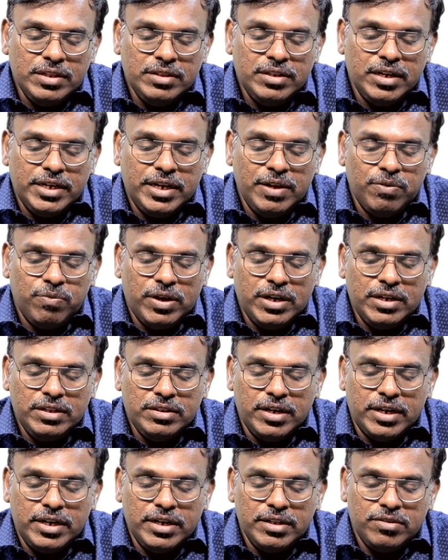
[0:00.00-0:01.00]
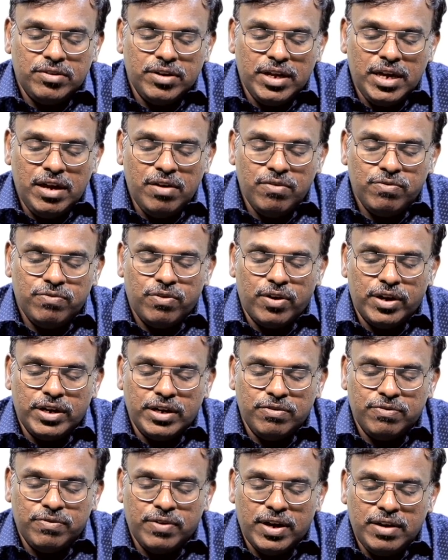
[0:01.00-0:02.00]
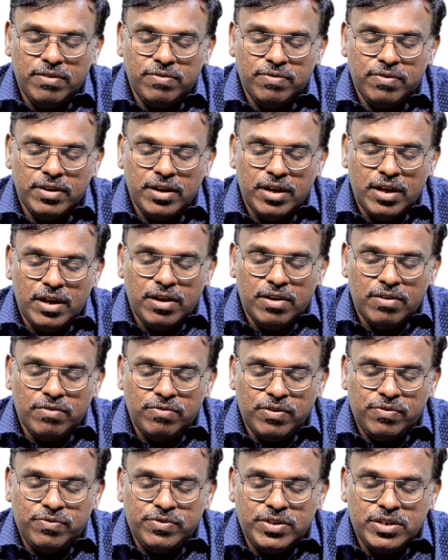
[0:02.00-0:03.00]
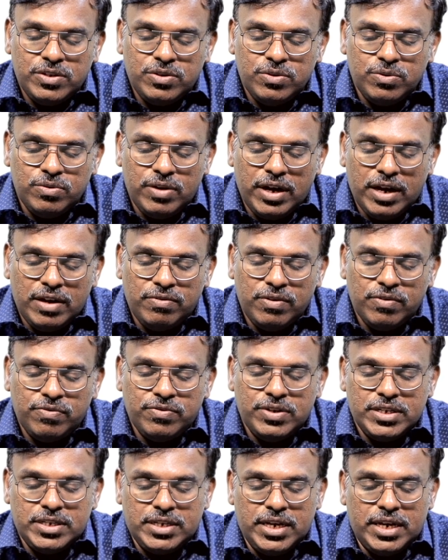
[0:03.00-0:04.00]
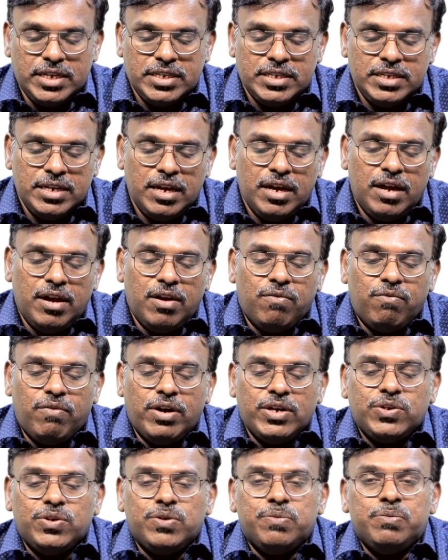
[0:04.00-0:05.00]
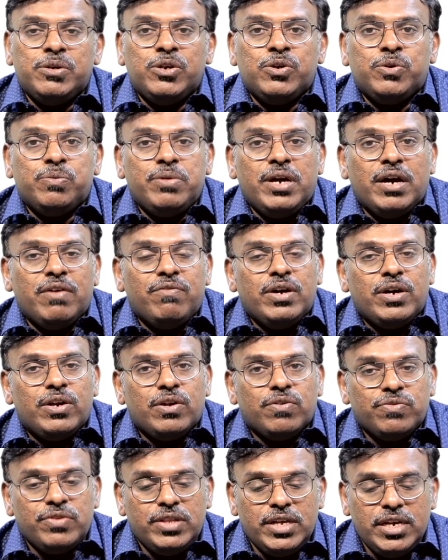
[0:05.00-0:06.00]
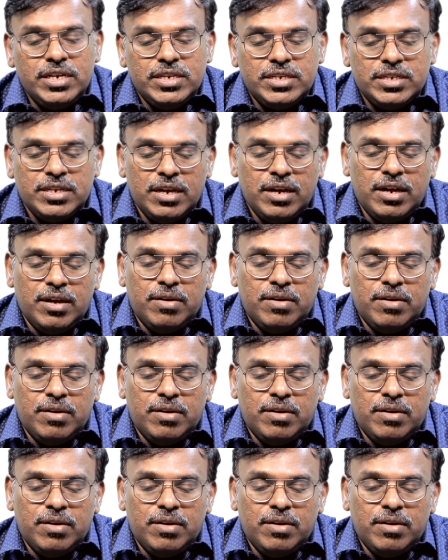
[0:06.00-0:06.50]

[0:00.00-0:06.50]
31, 33, 45, 52, and 56. Why should we be aware of these?